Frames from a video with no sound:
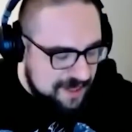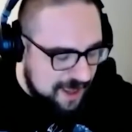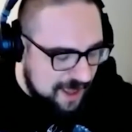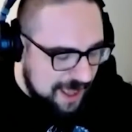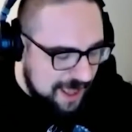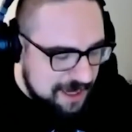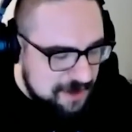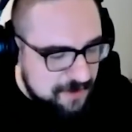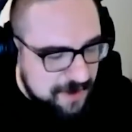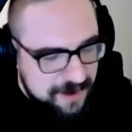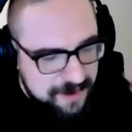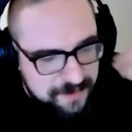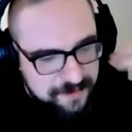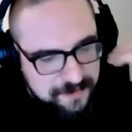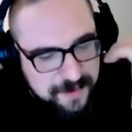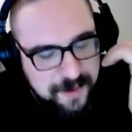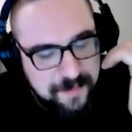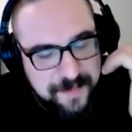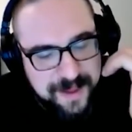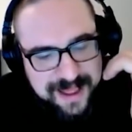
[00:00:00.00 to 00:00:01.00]
anyway,
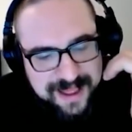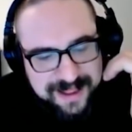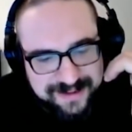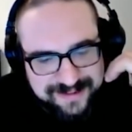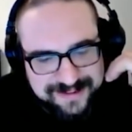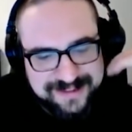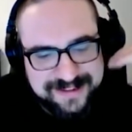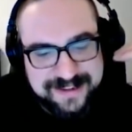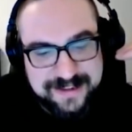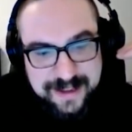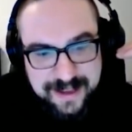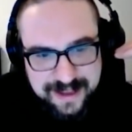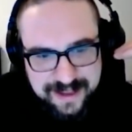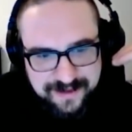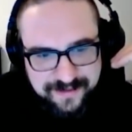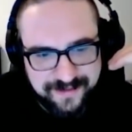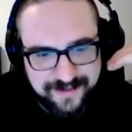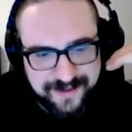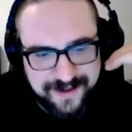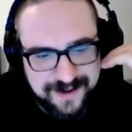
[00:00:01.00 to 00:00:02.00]
my mate
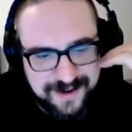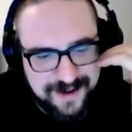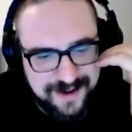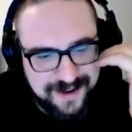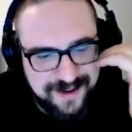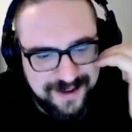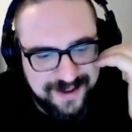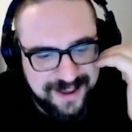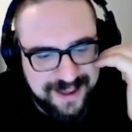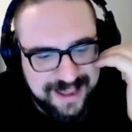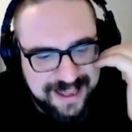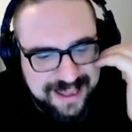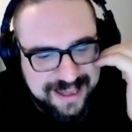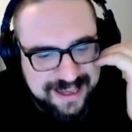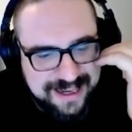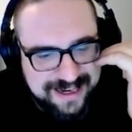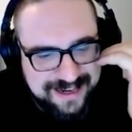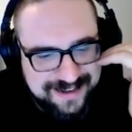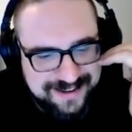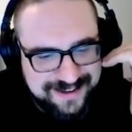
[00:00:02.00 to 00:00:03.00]
Stephen,
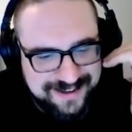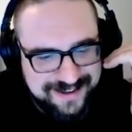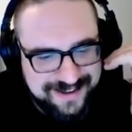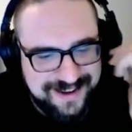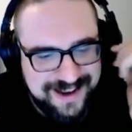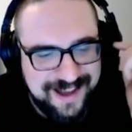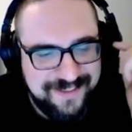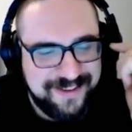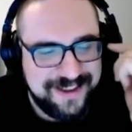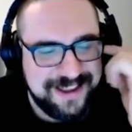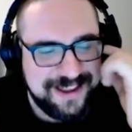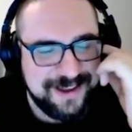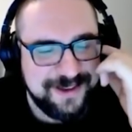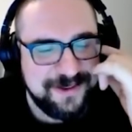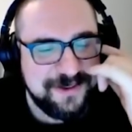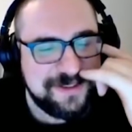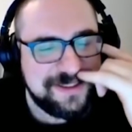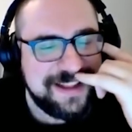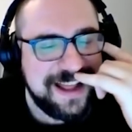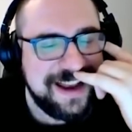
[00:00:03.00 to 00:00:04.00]
he never
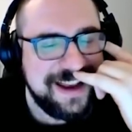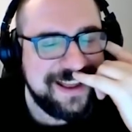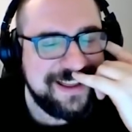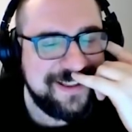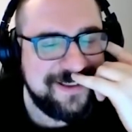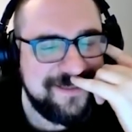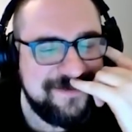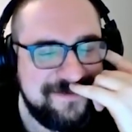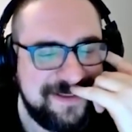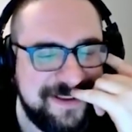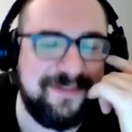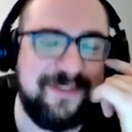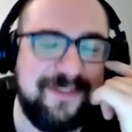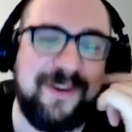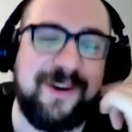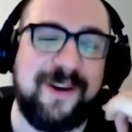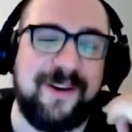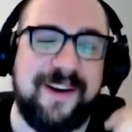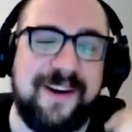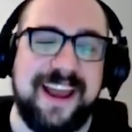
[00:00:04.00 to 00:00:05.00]
used any of them
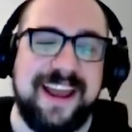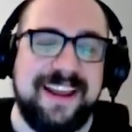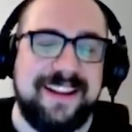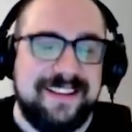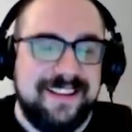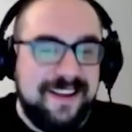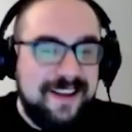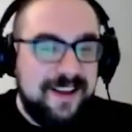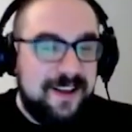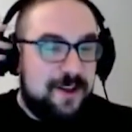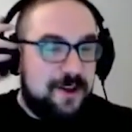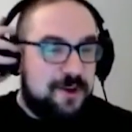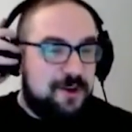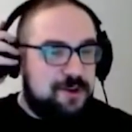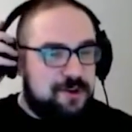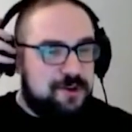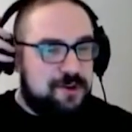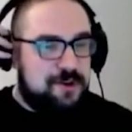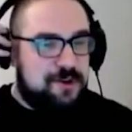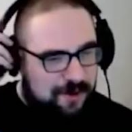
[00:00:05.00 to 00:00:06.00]
before, right?
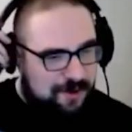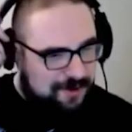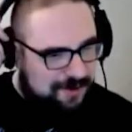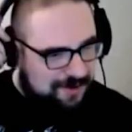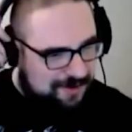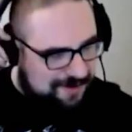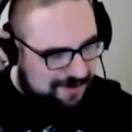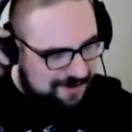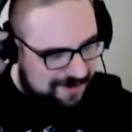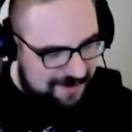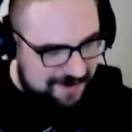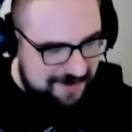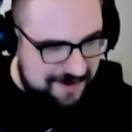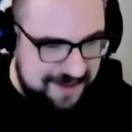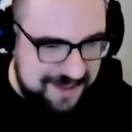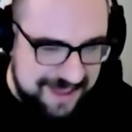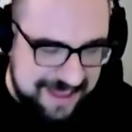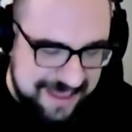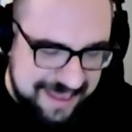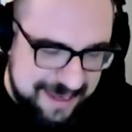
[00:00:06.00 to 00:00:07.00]
So
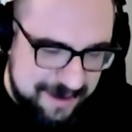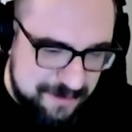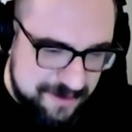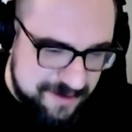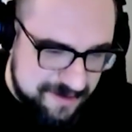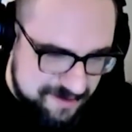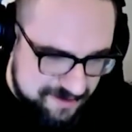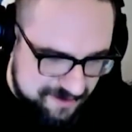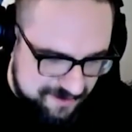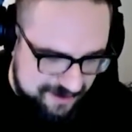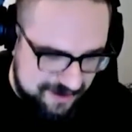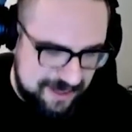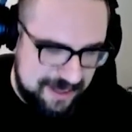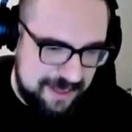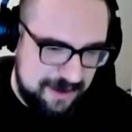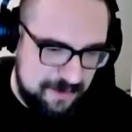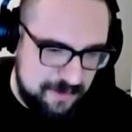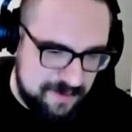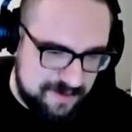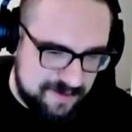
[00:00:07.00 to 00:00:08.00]
he
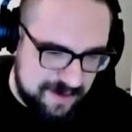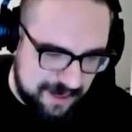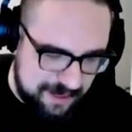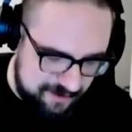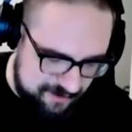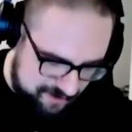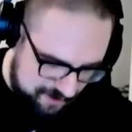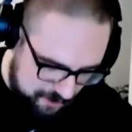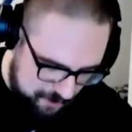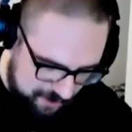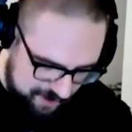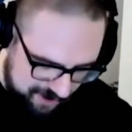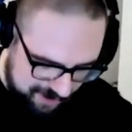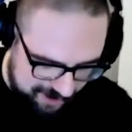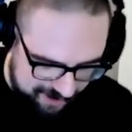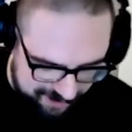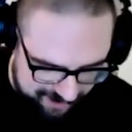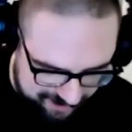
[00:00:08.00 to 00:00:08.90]
was like doing a